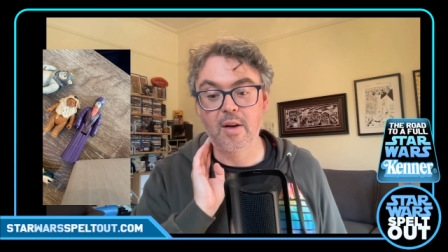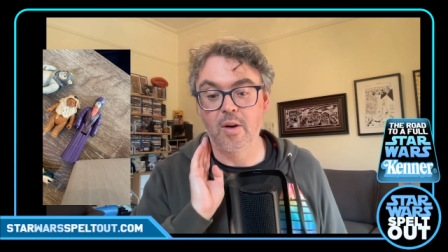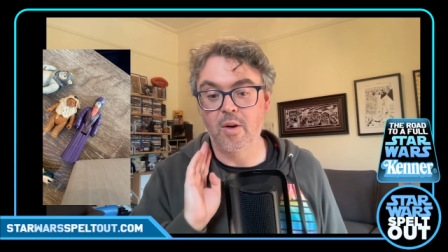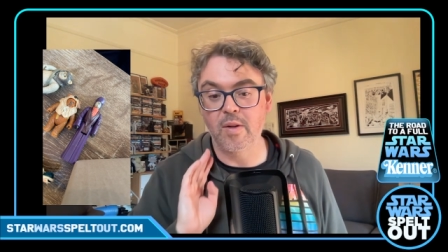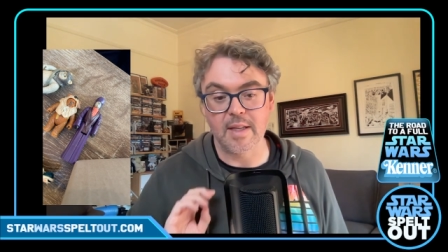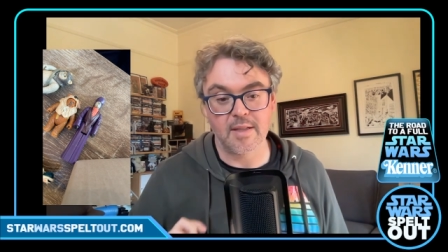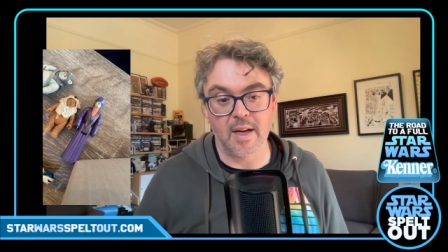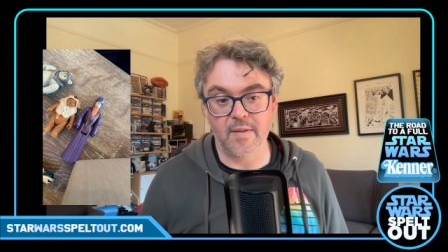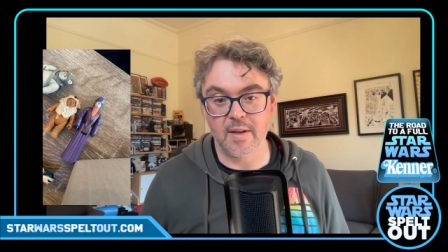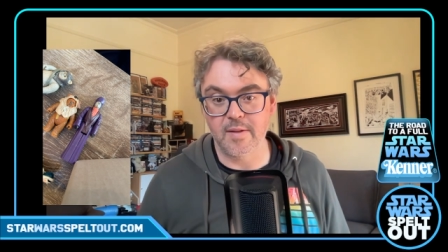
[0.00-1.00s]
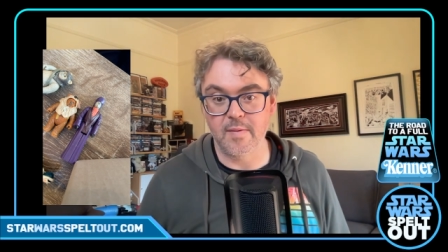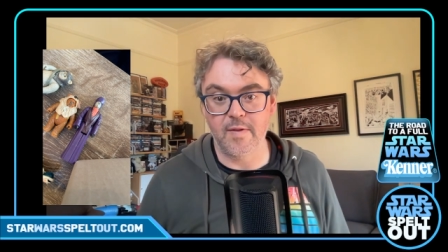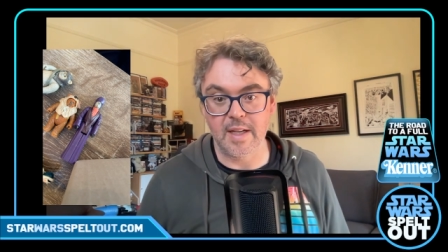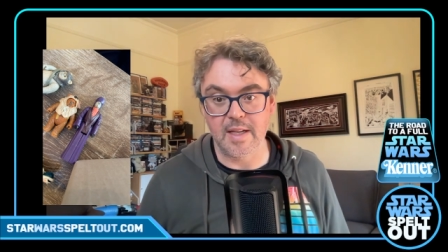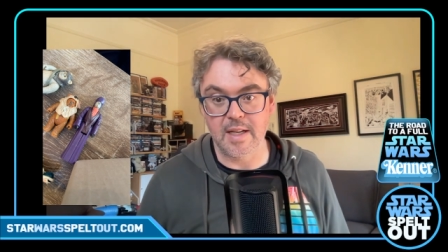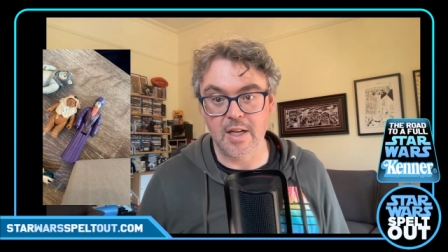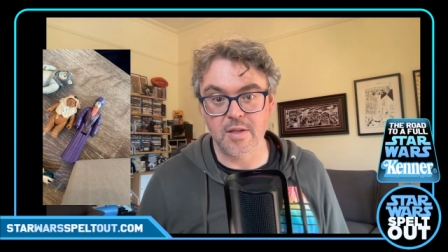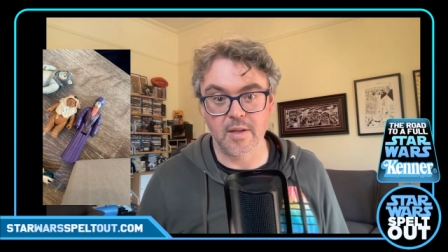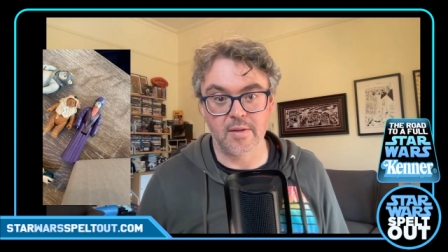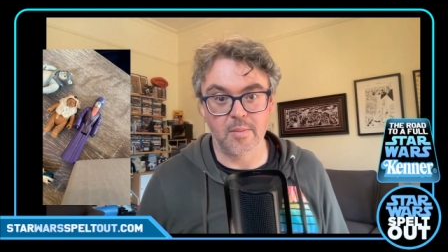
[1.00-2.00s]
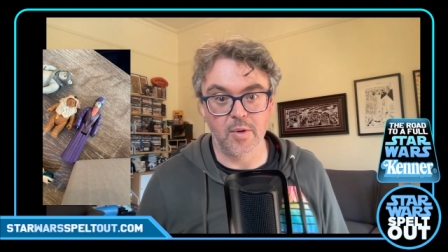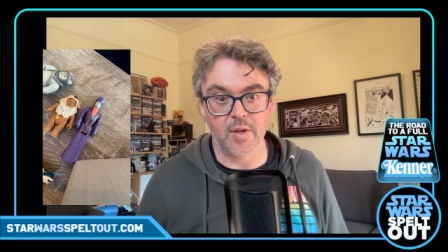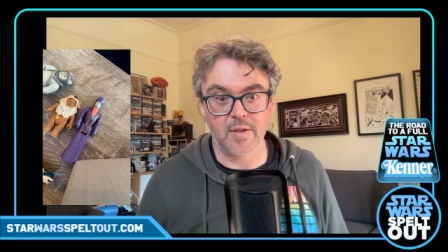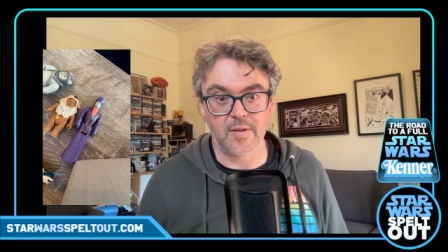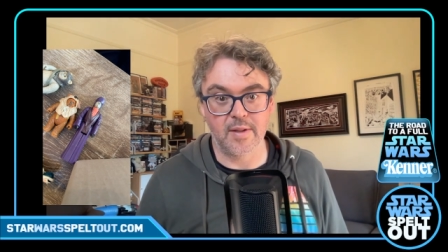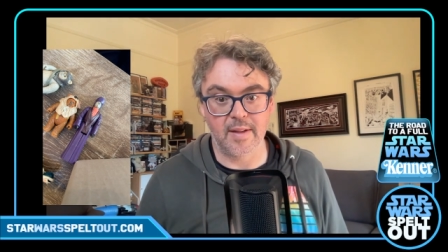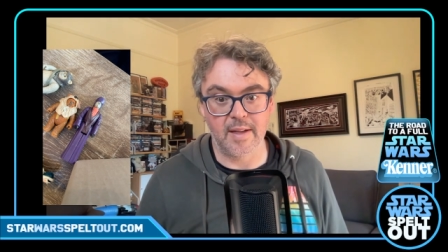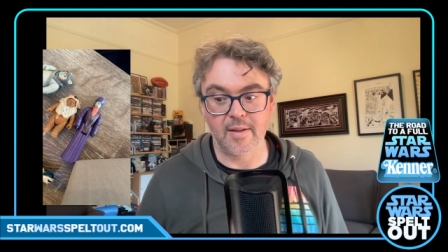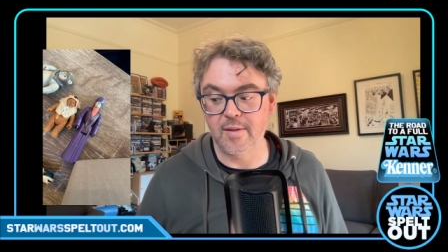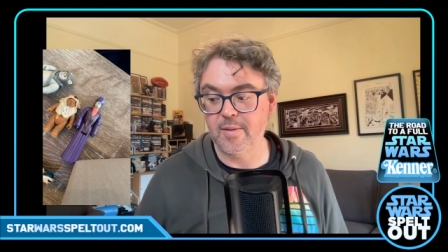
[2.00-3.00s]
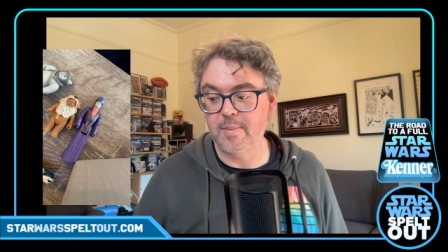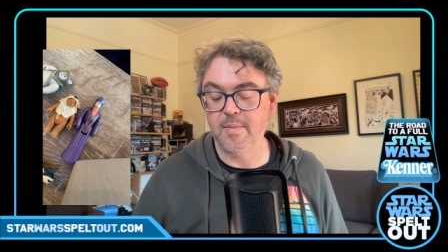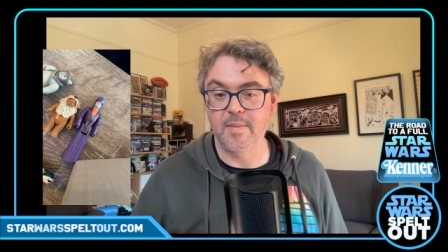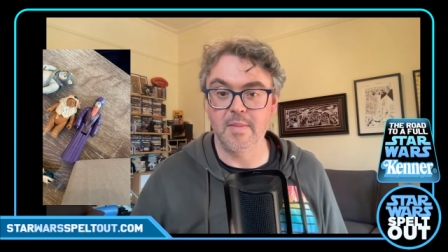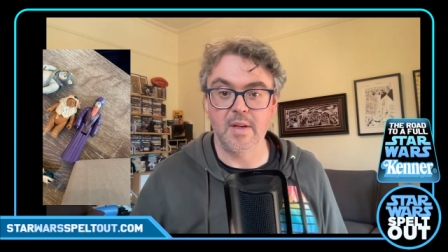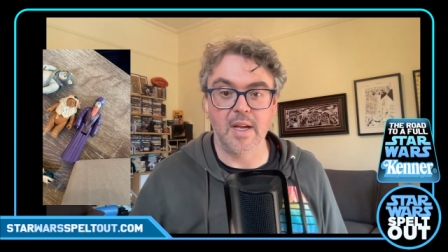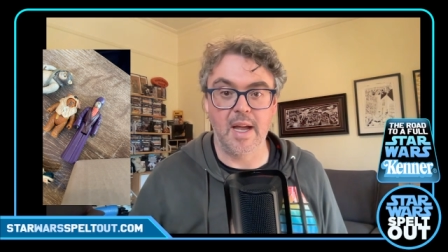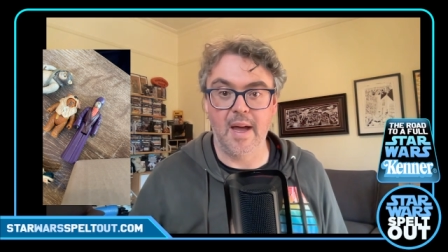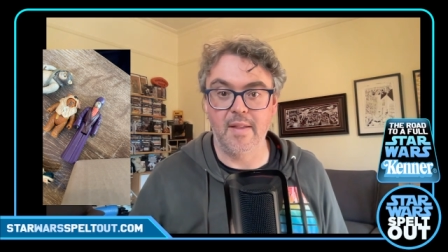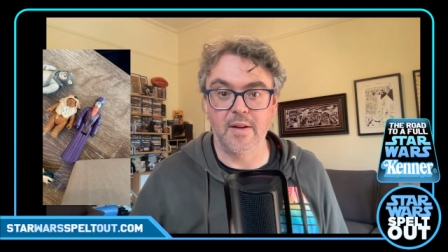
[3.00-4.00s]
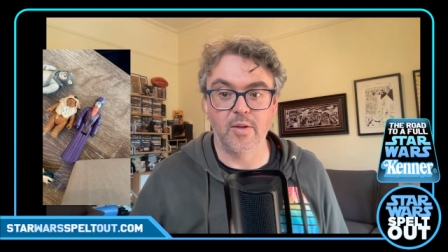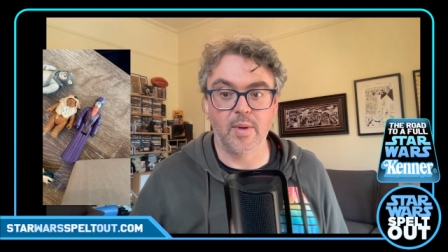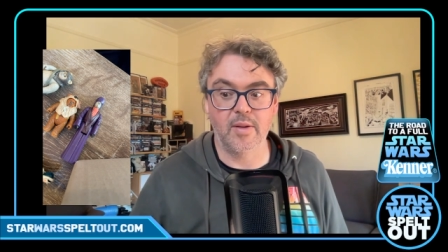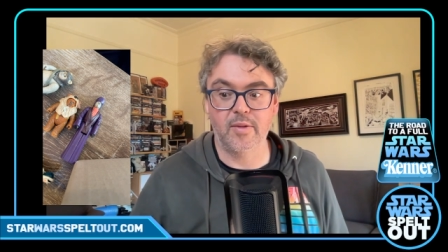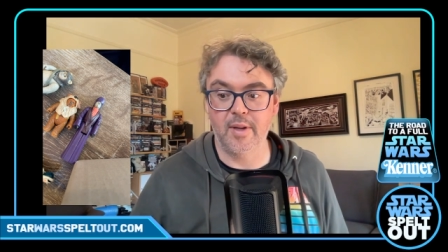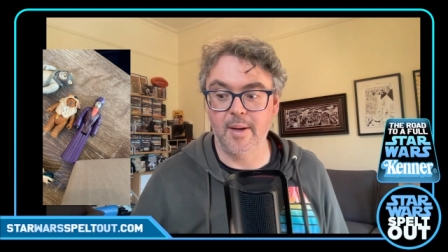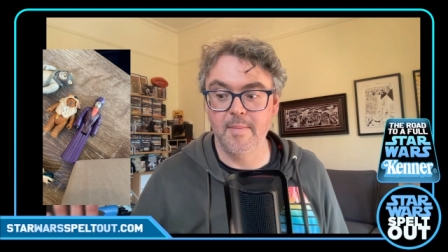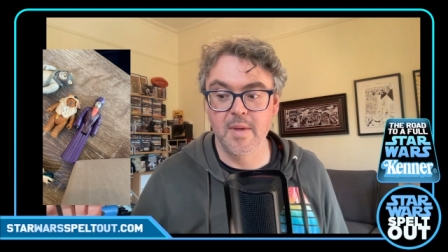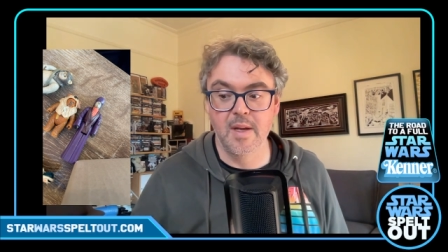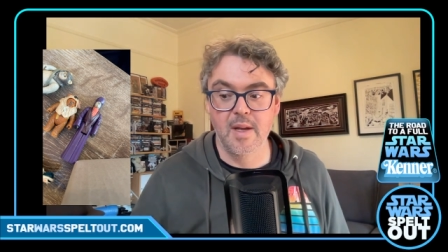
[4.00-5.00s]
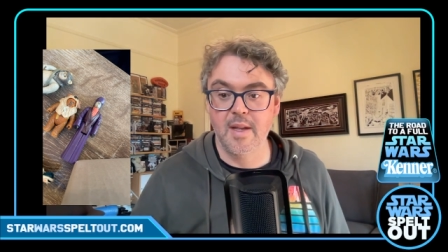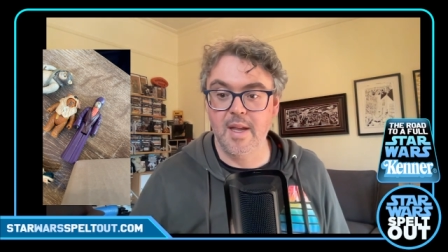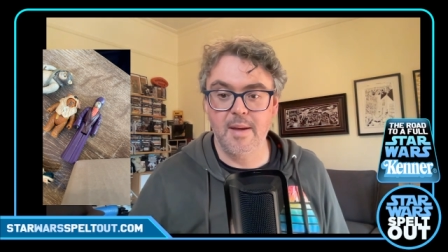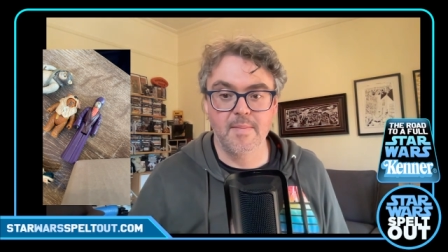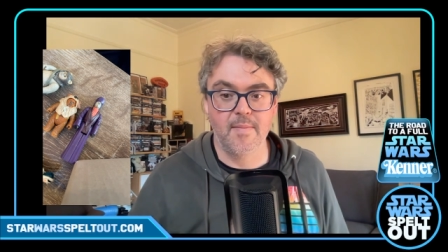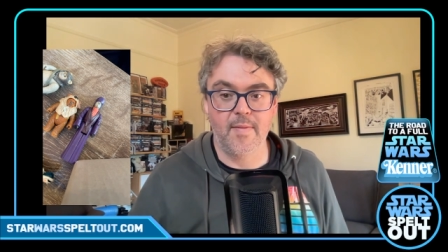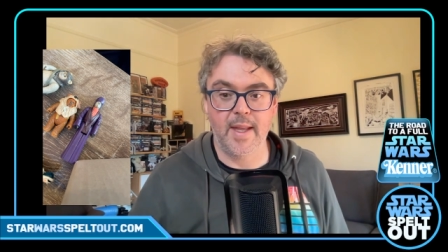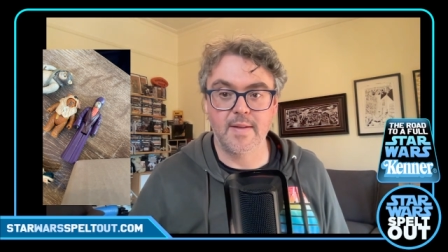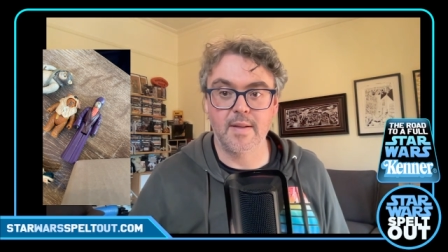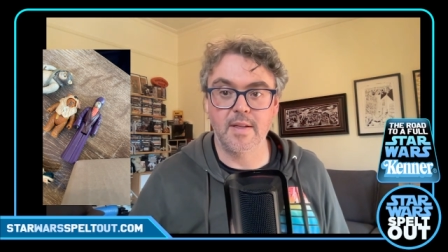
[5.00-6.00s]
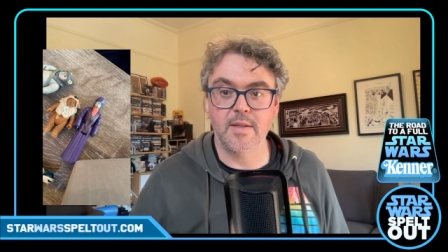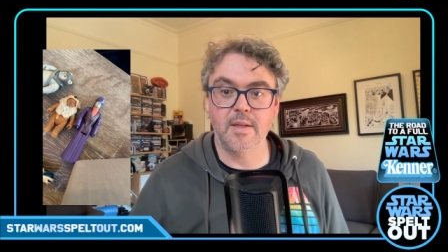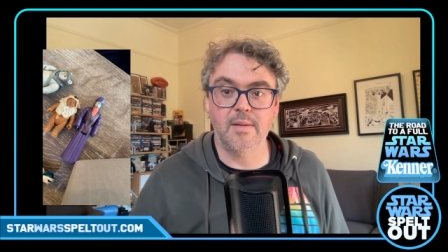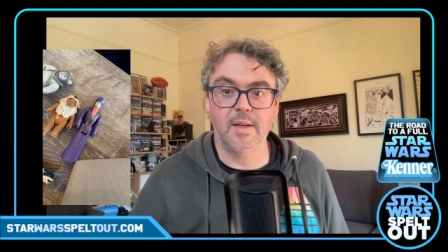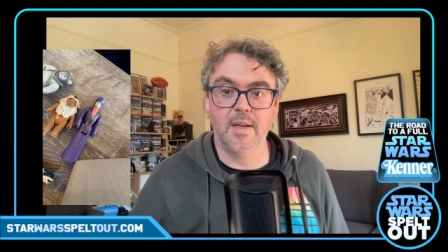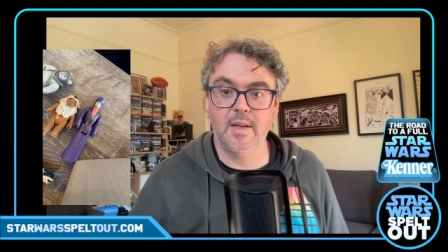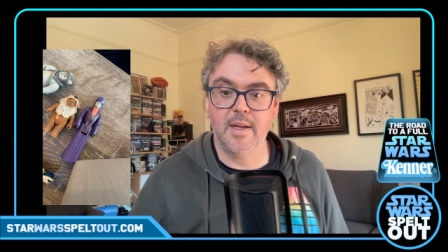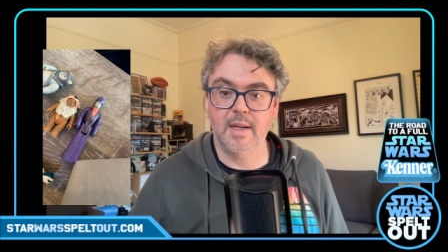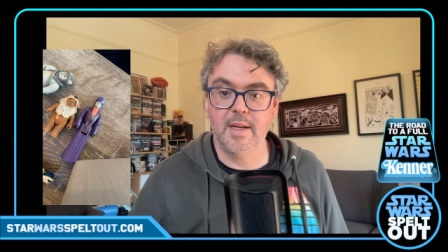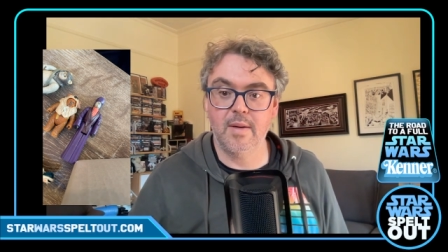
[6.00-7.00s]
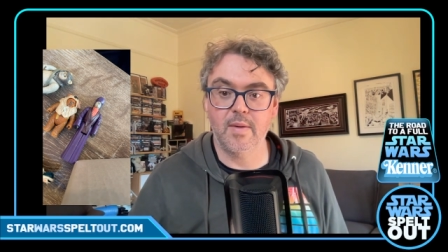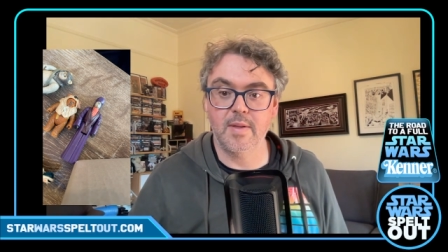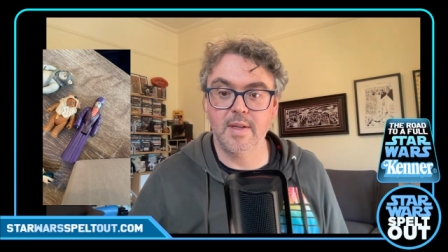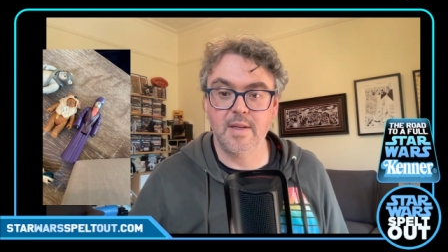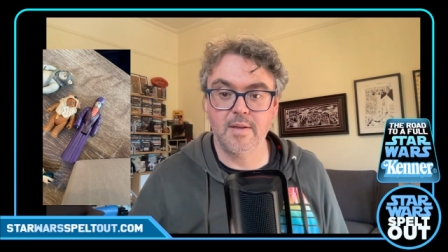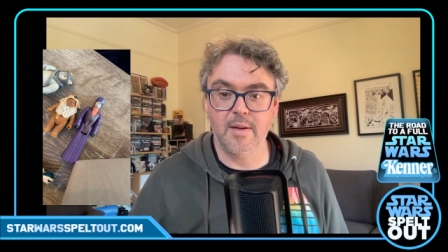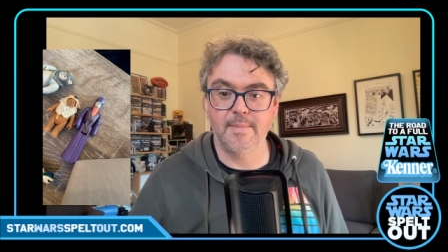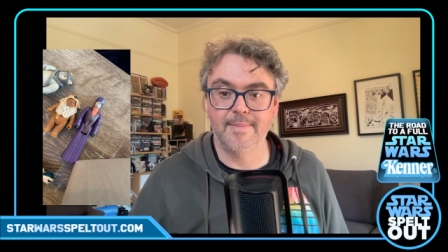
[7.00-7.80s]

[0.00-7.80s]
all that stuff. Got some funny t shirts and merch and things out there as well. So, yeah, Thanks for listening, and uh, I'll see you soon.